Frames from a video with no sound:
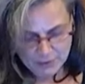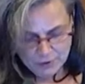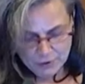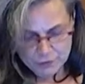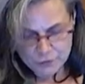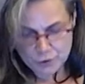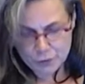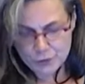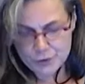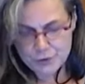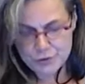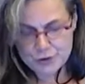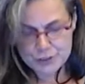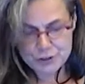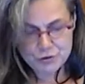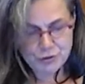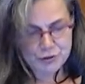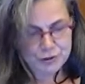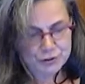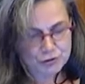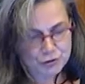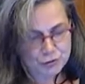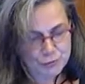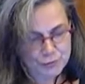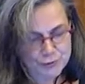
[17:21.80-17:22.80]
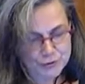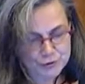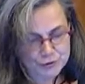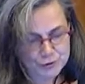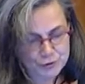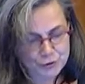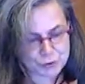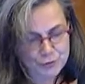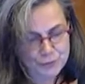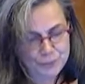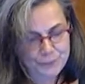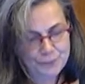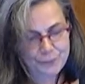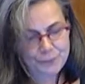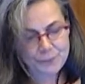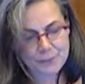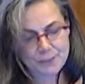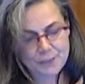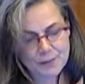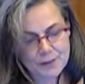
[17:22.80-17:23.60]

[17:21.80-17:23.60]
So if I try to resume